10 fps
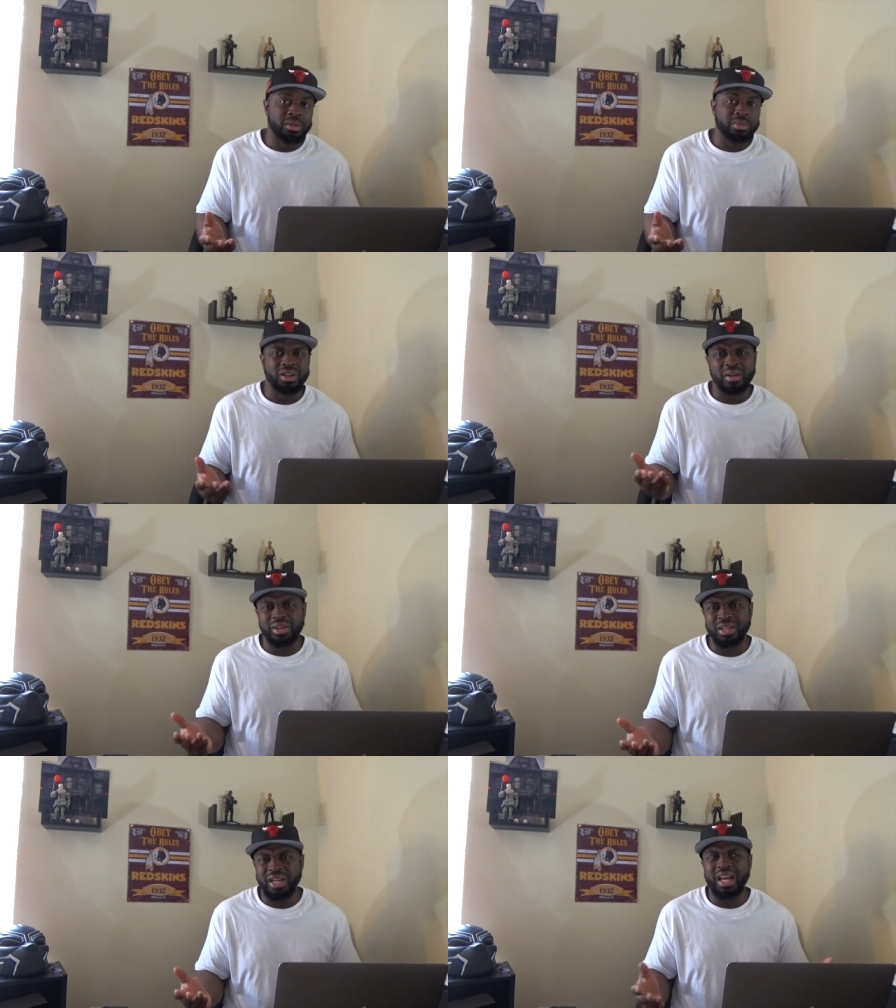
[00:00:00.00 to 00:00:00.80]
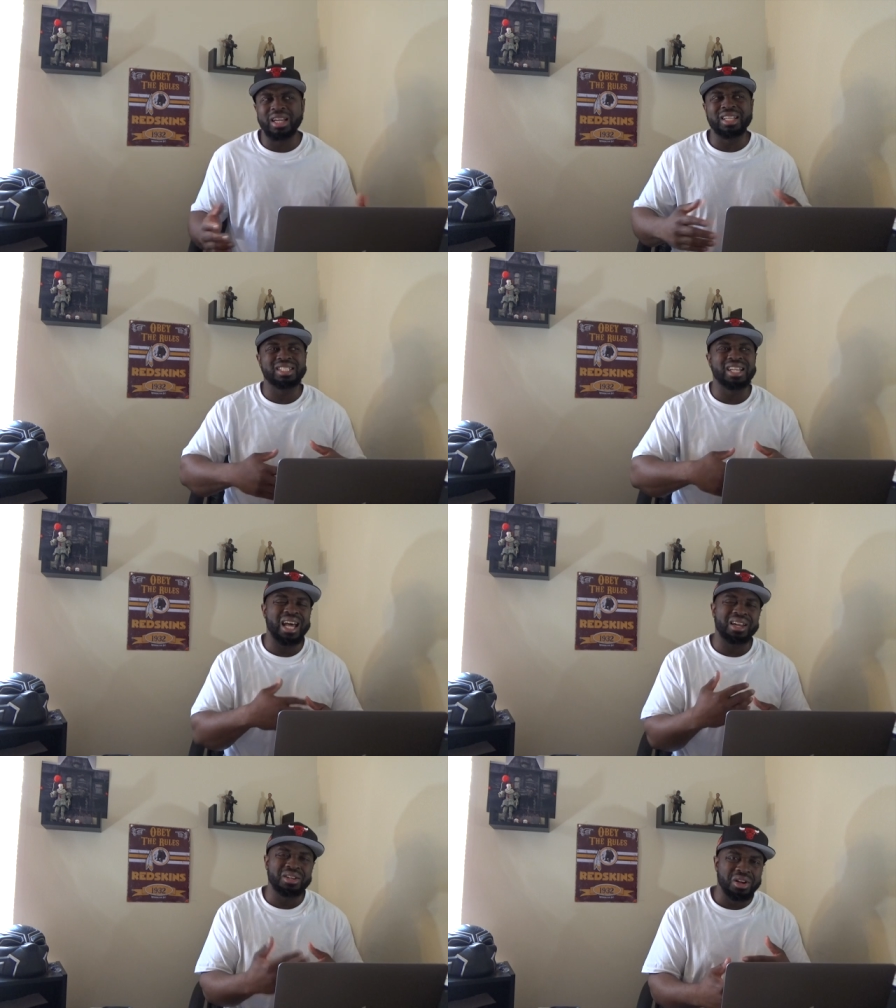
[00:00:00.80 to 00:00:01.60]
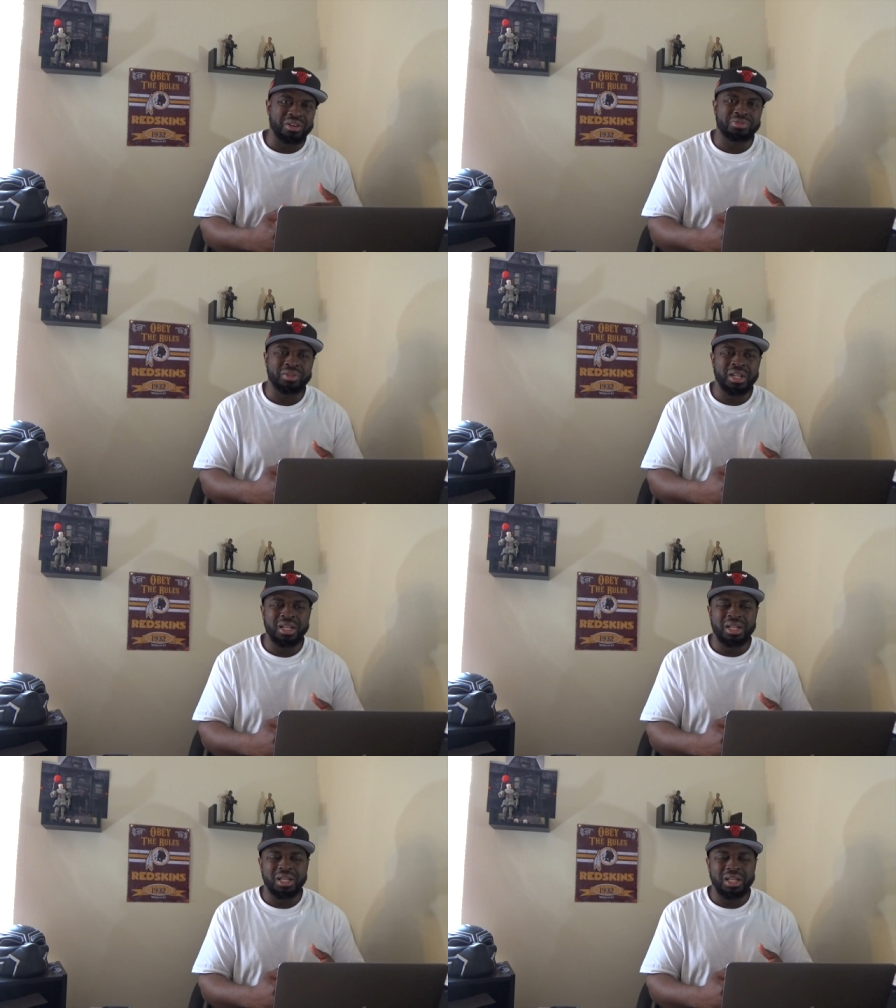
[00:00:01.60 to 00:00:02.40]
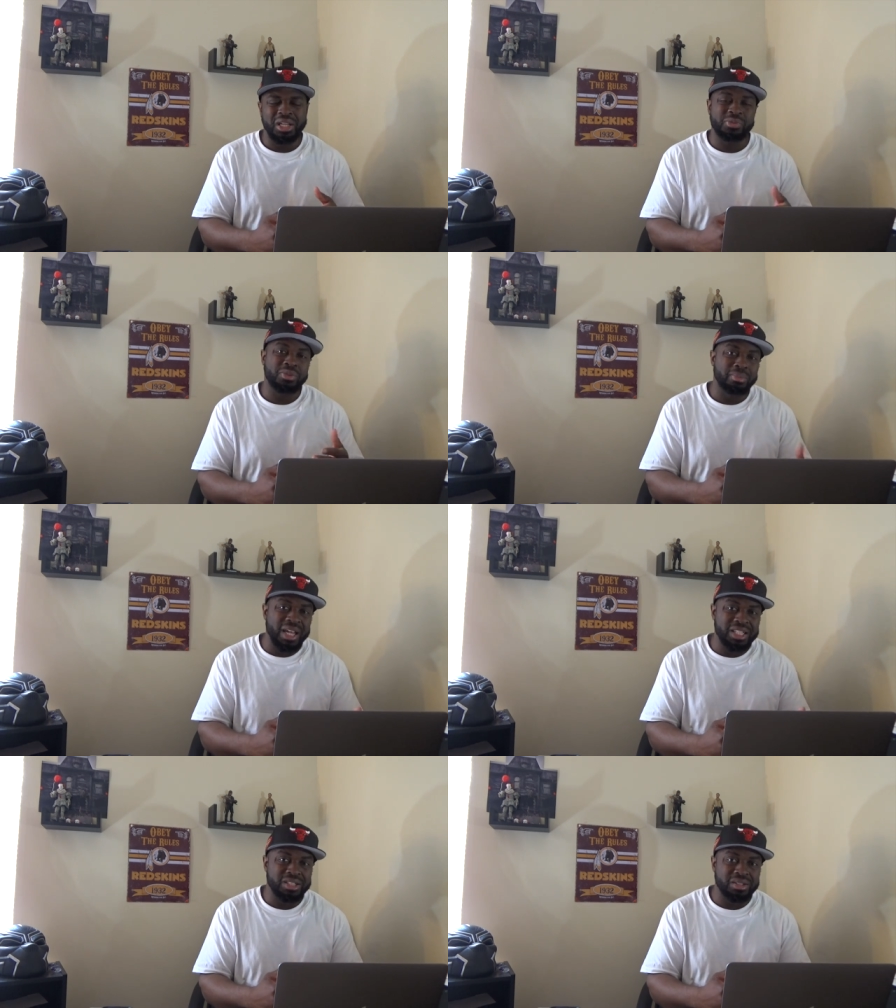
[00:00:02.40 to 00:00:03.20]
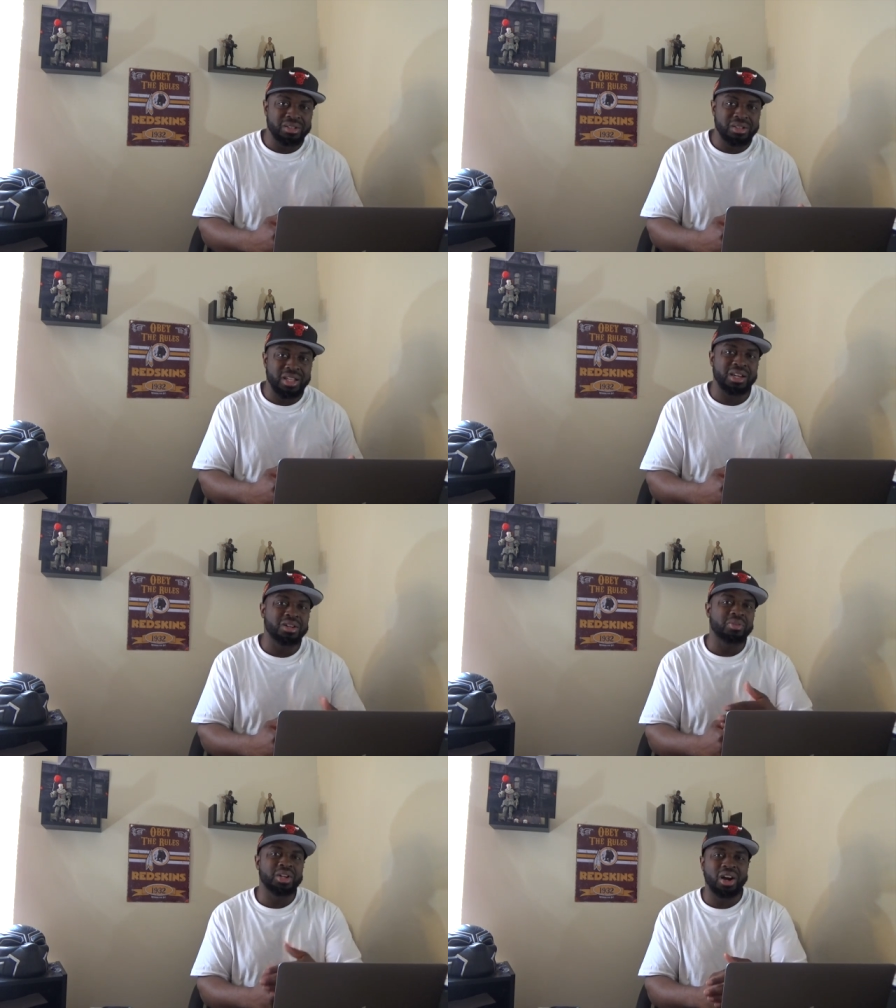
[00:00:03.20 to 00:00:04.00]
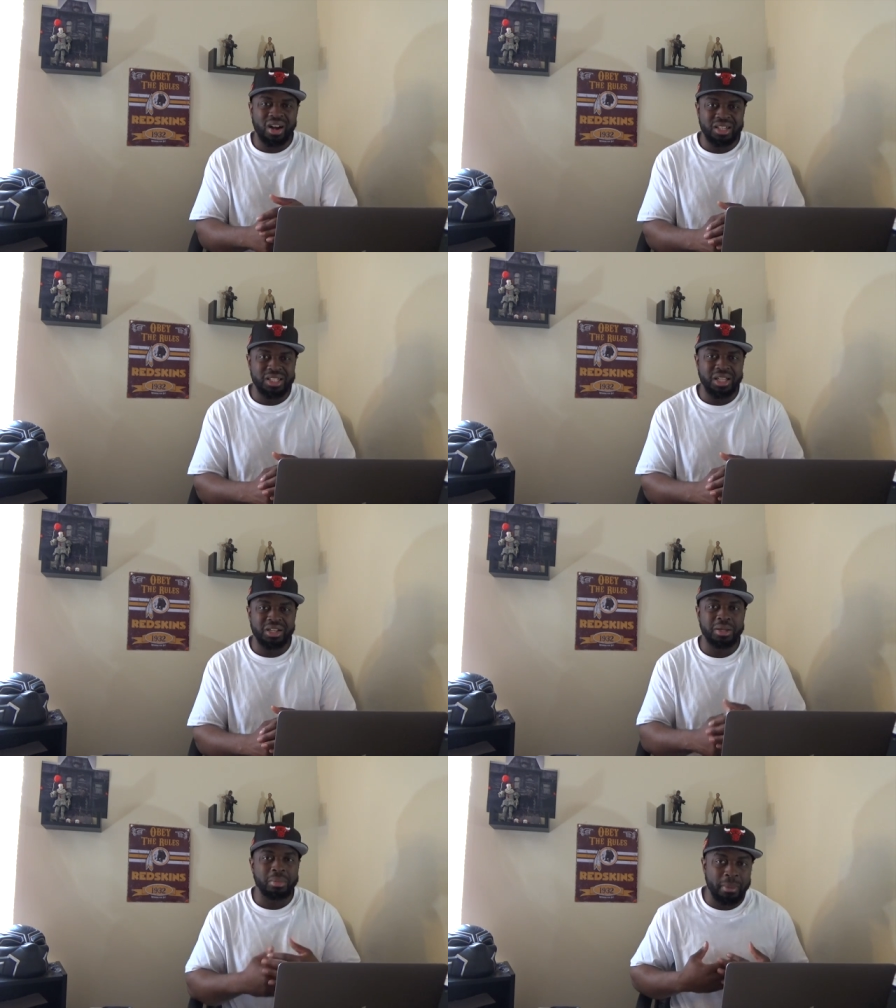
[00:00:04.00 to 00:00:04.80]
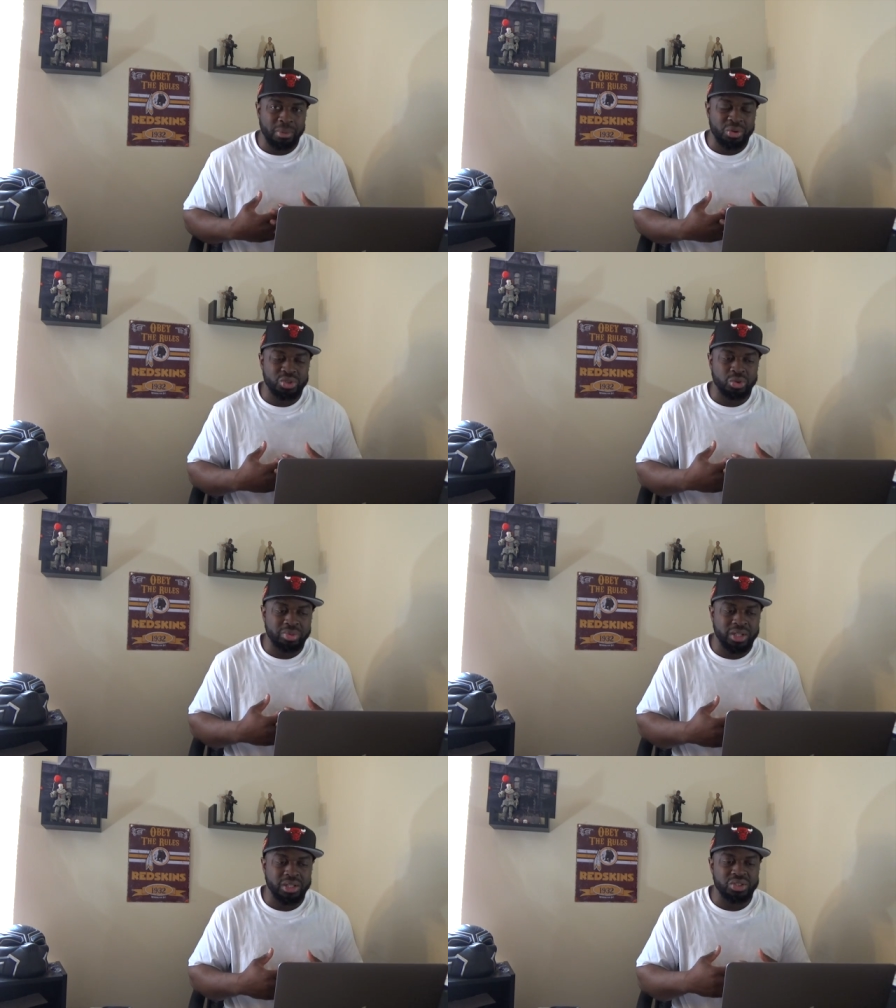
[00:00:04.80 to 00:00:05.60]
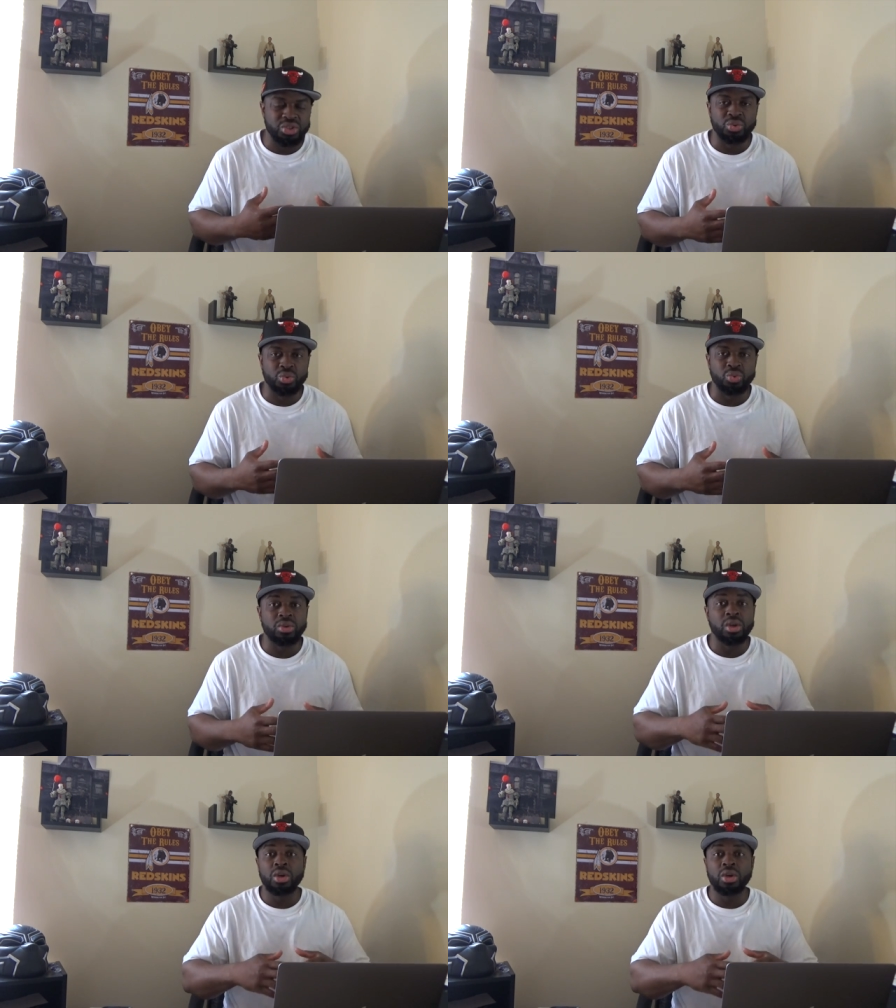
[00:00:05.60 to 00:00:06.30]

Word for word: But other than that, it's not enough information and enough content, in my personal opinion, to